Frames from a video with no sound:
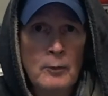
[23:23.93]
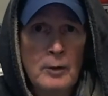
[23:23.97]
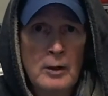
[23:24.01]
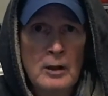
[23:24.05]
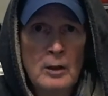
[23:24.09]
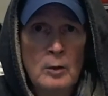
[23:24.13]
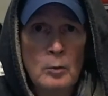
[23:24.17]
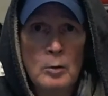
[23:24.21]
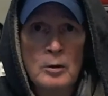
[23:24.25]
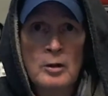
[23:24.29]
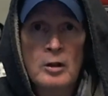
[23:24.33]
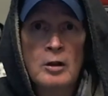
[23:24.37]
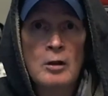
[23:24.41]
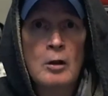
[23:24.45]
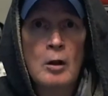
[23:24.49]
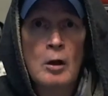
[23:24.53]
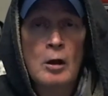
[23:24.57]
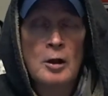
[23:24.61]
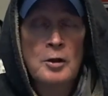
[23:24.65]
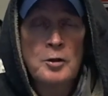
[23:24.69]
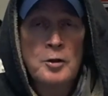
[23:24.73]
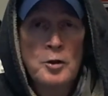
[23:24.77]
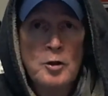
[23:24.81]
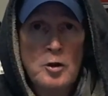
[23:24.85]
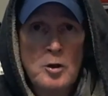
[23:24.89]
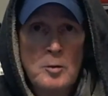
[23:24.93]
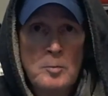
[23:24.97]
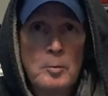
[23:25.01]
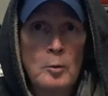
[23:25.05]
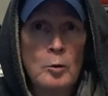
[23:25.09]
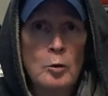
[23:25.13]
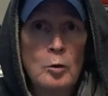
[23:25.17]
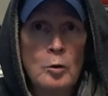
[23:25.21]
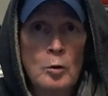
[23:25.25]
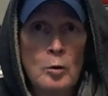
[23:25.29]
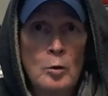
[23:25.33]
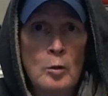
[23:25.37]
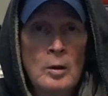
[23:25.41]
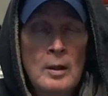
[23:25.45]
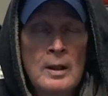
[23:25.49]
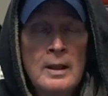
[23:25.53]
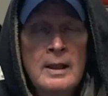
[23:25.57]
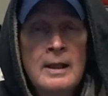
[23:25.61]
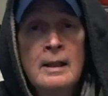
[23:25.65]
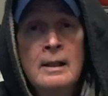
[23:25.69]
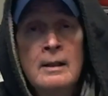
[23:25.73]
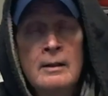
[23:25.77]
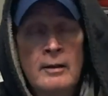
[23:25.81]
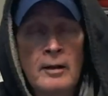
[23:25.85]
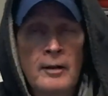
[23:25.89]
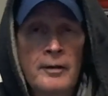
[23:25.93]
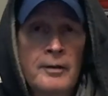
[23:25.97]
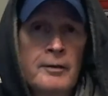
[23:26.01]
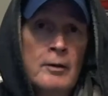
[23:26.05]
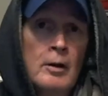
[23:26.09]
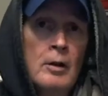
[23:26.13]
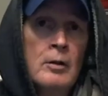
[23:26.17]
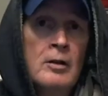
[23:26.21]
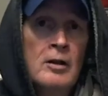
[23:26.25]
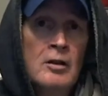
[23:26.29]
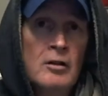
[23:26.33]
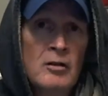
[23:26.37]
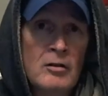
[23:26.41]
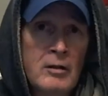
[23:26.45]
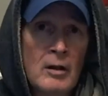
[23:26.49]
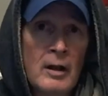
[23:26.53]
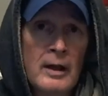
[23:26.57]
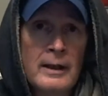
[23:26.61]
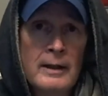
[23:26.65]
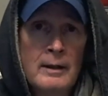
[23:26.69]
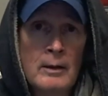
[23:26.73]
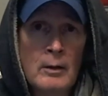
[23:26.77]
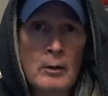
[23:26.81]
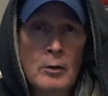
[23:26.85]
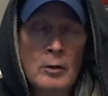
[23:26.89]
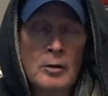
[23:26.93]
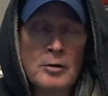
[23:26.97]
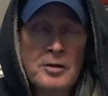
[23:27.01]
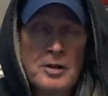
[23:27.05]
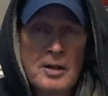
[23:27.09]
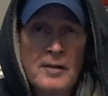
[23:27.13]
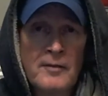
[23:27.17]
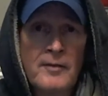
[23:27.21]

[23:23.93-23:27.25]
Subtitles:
reel with the larger spool to throw these light lures.